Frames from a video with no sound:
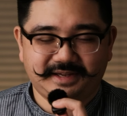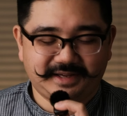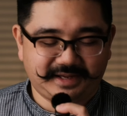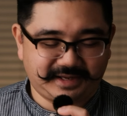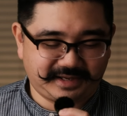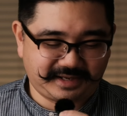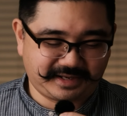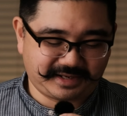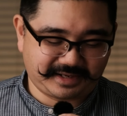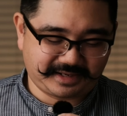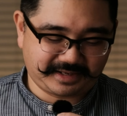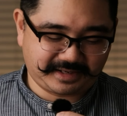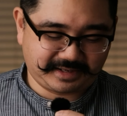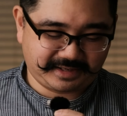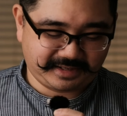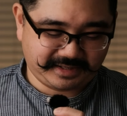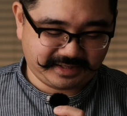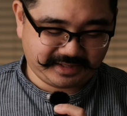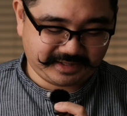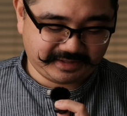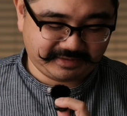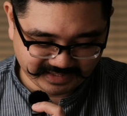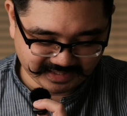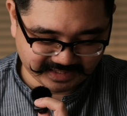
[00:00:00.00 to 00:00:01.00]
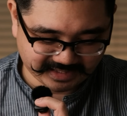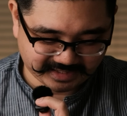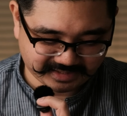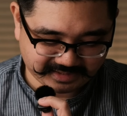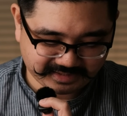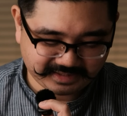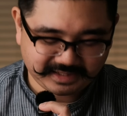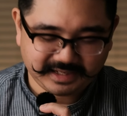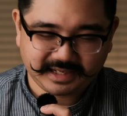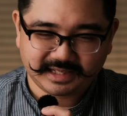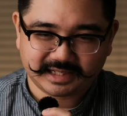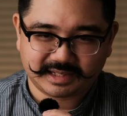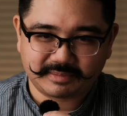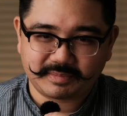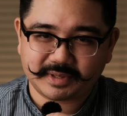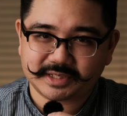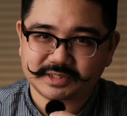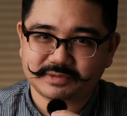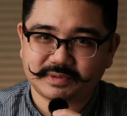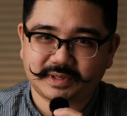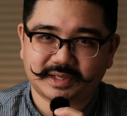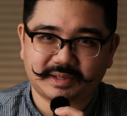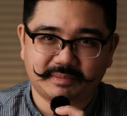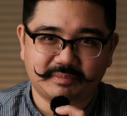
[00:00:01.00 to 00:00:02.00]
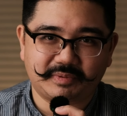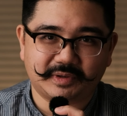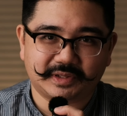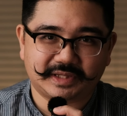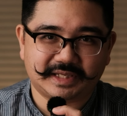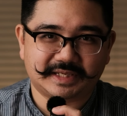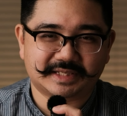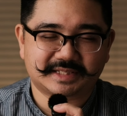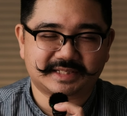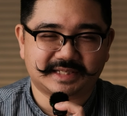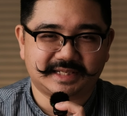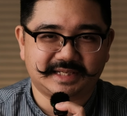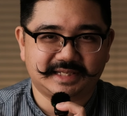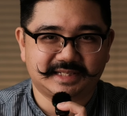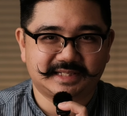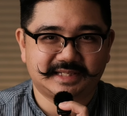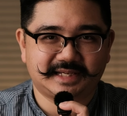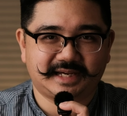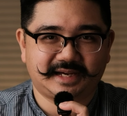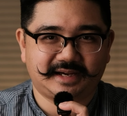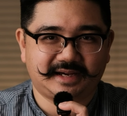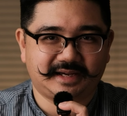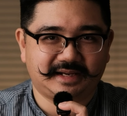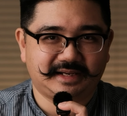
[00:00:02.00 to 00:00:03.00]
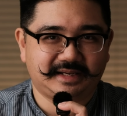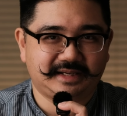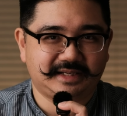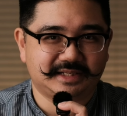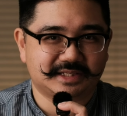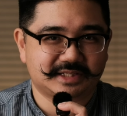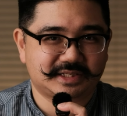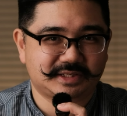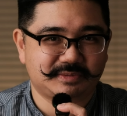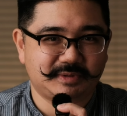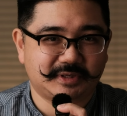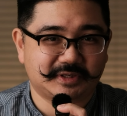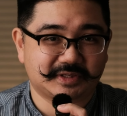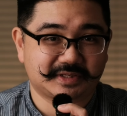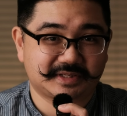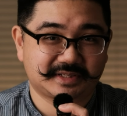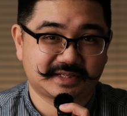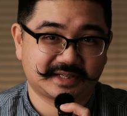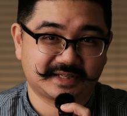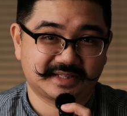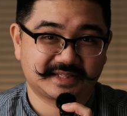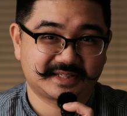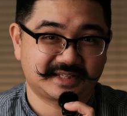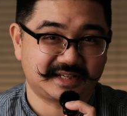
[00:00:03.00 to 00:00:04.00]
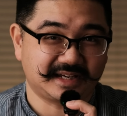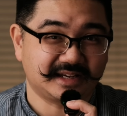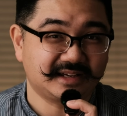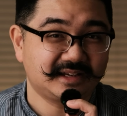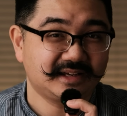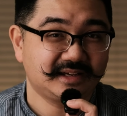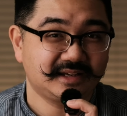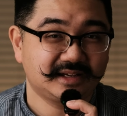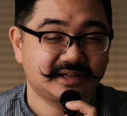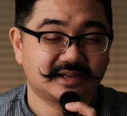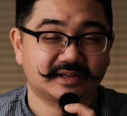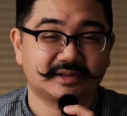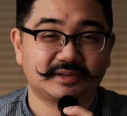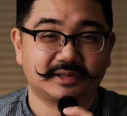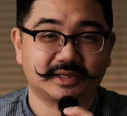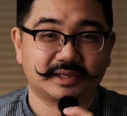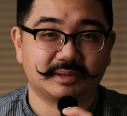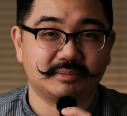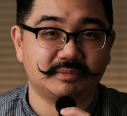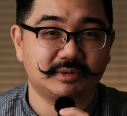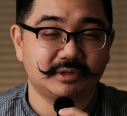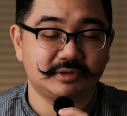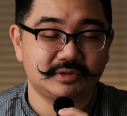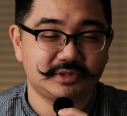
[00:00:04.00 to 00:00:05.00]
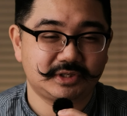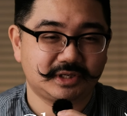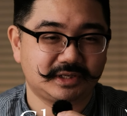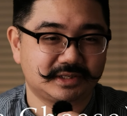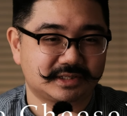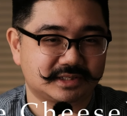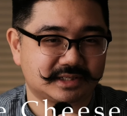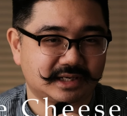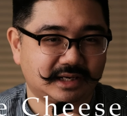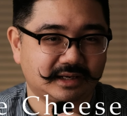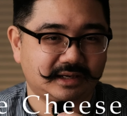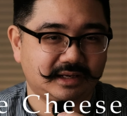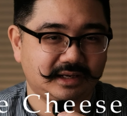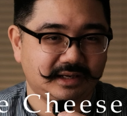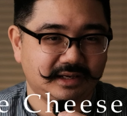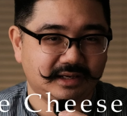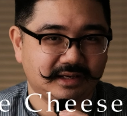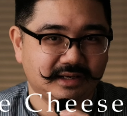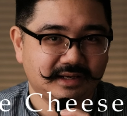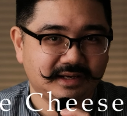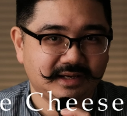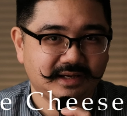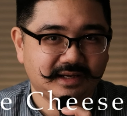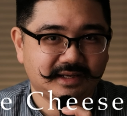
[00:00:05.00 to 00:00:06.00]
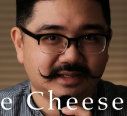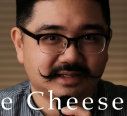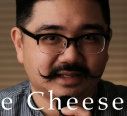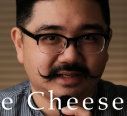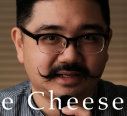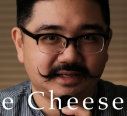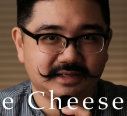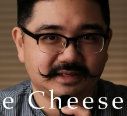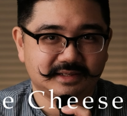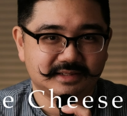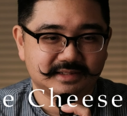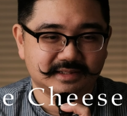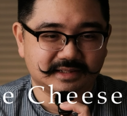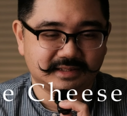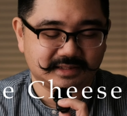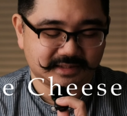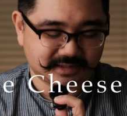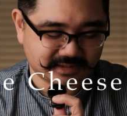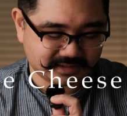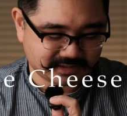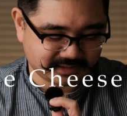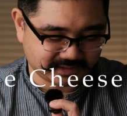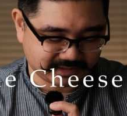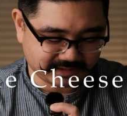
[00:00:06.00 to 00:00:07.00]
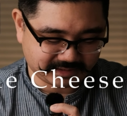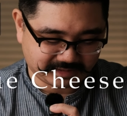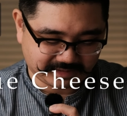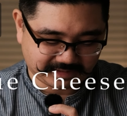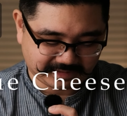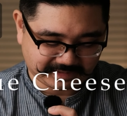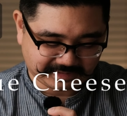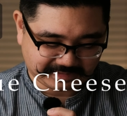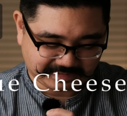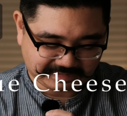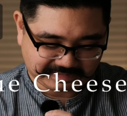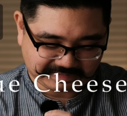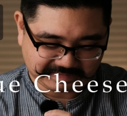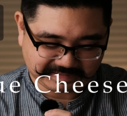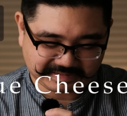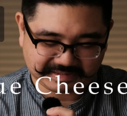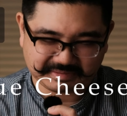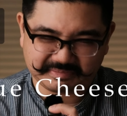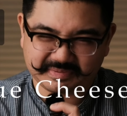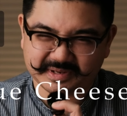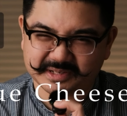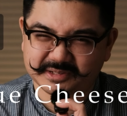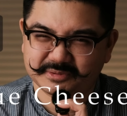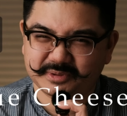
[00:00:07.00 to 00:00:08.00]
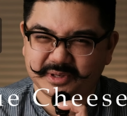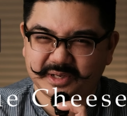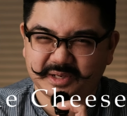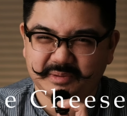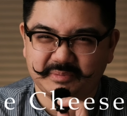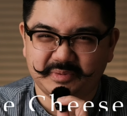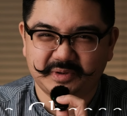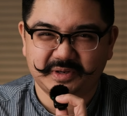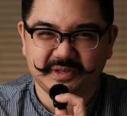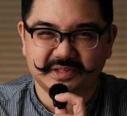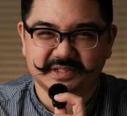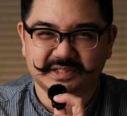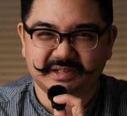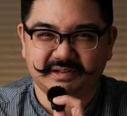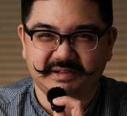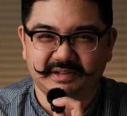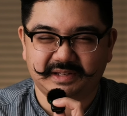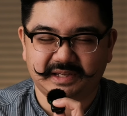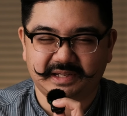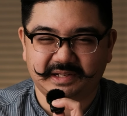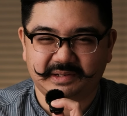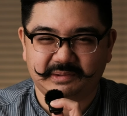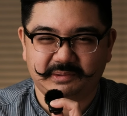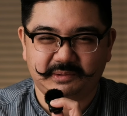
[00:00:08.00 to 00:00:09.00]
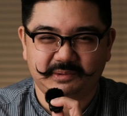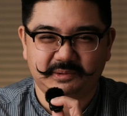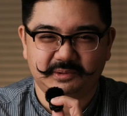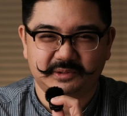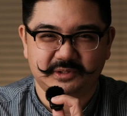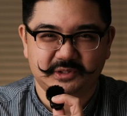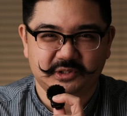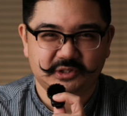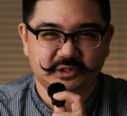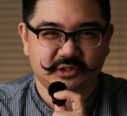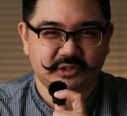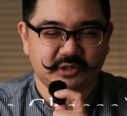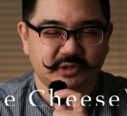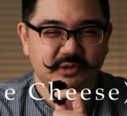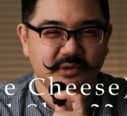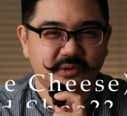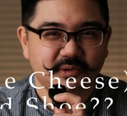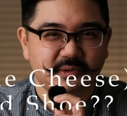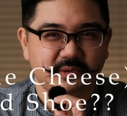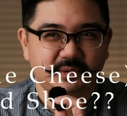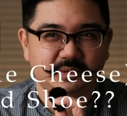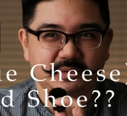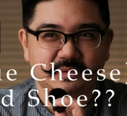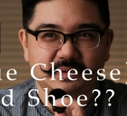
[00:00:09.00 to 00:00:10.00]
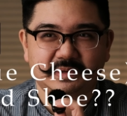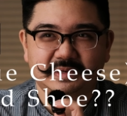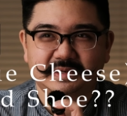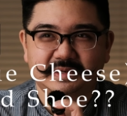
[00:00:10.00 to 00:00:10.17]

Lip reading: the best way I can put this is that it smells stinky, kind of like a blue cheese stinky. That is, the best way I can put it is kind of like an old shoe.